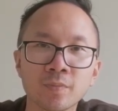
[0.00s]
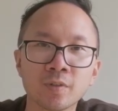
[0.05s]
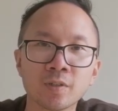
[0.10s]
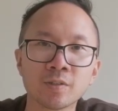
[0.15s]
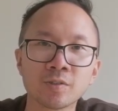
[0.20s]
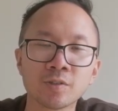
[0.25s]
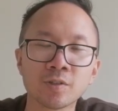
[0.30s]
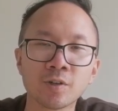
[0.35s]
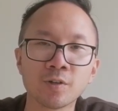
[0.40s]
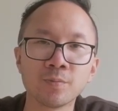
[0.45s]

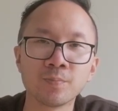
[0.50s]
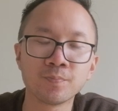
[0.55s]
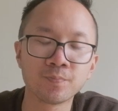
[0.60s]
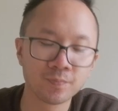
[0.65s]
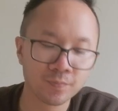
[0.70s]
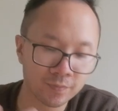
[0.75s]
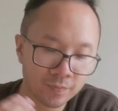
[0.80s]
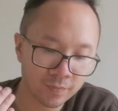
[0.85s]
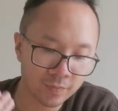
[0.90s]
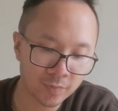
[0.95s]
So,
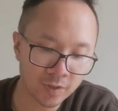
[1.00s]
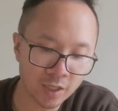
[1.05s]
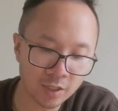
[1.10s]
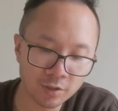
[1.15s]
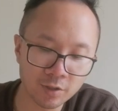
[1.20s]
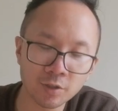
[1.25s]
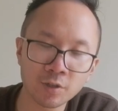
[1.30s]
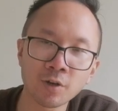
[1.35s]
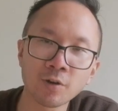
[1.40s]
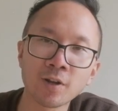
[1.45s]

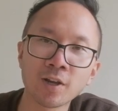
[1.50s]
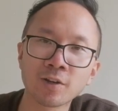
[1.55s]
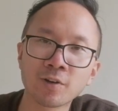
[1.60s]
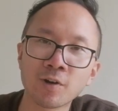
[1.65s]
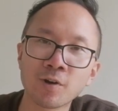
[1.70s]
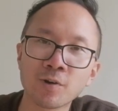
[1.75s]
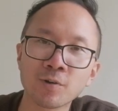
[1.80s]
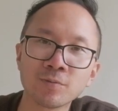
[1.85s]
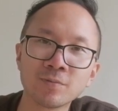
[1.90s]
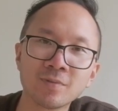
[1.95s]
thank you Kodak
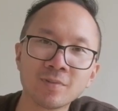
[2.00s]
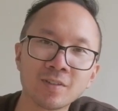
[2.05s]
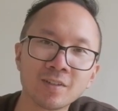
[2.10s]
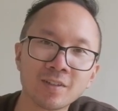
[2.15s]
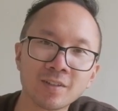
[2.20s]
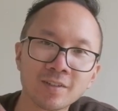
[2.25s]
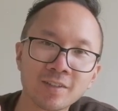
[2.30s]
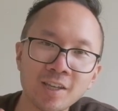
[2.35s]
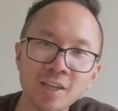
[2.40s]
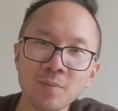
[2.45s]
Gold,
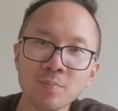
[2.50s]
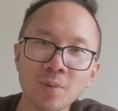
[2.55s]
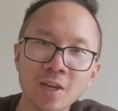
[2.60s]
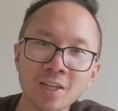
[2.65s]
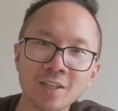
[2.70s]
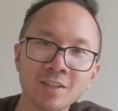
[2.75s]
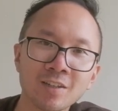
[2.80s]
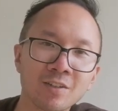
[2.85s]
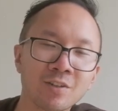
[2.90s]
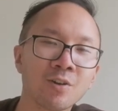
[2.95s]
keep
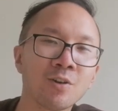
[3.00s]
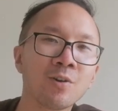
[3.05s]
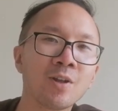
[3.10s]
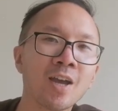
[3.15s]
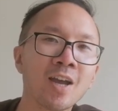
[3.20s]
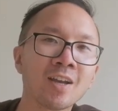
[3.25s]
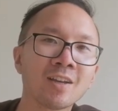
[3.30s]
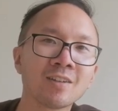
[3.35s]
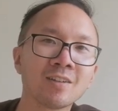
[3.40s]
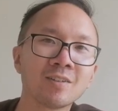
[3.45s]
making it
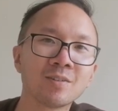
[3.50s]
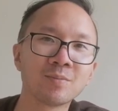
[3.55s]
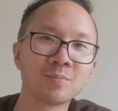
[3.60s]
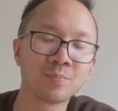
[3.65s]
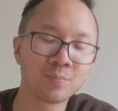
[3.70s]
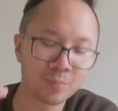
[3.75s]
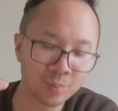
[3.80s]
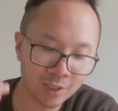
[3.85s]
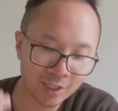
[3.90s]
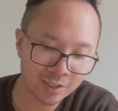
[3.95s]
Kodak,
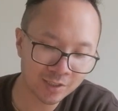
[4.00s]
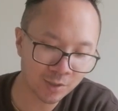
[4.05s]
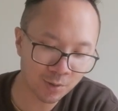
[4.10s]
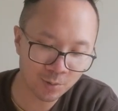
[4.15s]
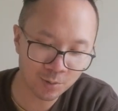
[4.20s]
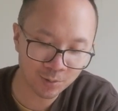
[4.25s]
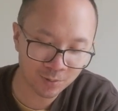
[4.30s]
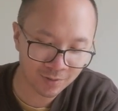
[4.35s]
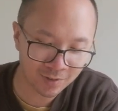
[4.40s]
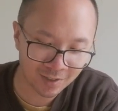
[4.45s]
please
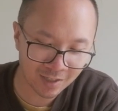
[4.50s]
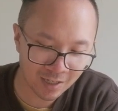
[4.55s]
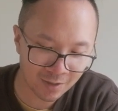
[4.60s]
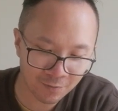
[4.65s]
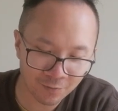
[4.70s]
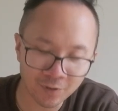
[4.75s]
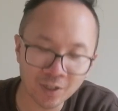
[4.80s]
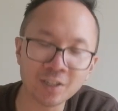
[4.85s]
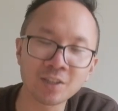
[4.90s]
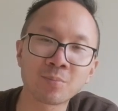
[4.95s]
don't
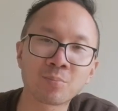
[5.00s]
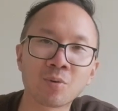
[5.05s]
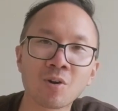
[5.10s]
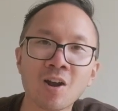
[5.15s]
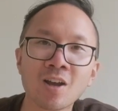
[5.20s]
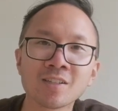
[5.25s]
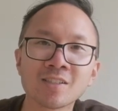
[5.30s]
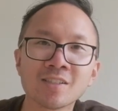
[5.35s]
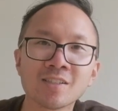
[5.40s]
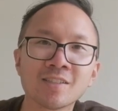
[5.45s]
inflate the
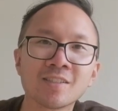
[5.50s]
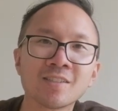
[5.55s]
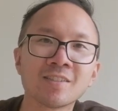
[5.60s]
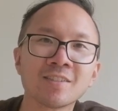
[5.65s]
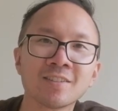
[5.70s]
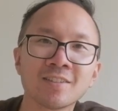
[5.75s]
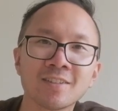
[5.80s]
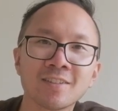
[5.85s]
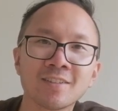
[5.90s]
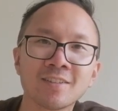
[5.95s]
prices,
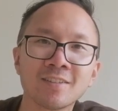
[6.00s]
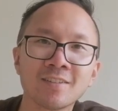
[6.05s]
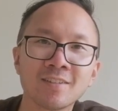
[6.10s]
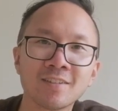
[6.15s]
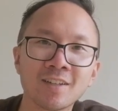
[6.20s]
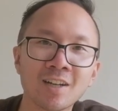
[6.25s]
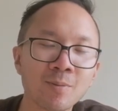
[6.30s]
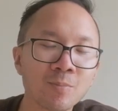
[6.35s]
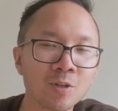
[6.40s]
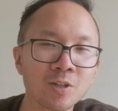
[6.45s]

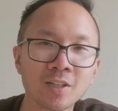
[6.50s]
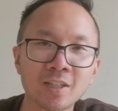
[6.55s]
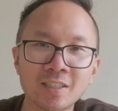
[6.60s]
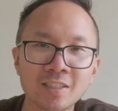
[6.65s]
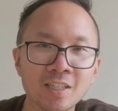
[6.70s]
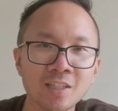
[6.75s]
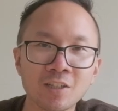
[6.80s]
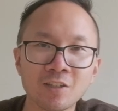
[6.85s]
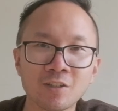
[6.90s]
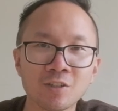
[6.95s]
and I'm going to
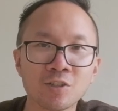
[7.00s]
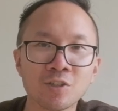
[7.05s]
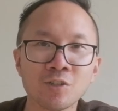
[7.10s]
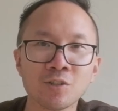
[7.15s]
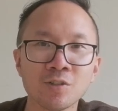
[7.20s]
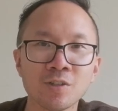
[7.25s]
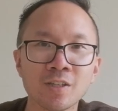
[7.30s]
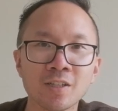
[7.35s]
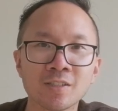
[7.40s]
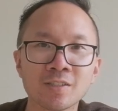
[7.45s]
continue to
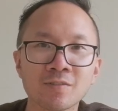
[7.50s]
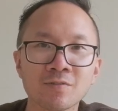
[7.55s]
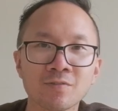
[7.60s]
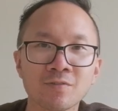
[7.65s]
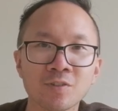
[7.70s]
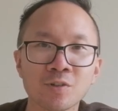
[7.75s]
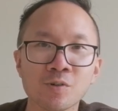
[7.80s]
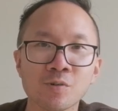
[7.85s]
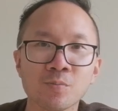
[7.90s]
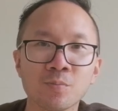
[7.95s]
shoot this
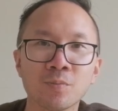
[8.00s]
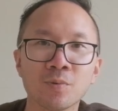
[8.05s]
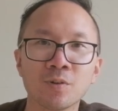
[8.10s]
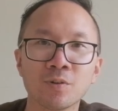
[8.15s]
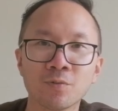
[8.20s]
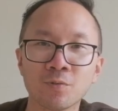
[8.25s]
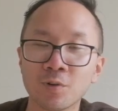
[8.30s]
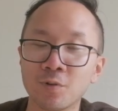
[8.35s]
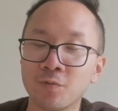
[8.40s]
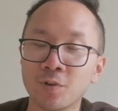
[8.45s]
film
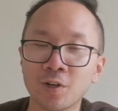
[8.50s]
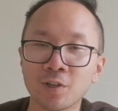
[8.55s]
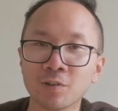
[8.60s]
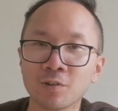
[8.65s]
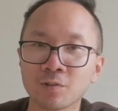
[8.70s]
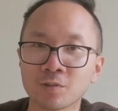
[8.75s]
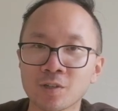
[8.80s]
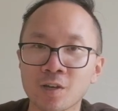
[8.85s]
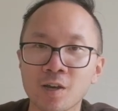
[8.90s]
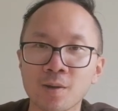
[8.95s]
for a very
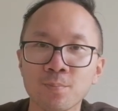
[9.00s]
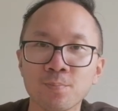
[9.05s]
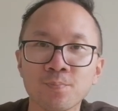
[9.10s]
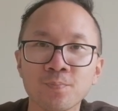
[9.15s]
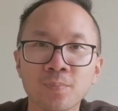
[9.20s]
long time.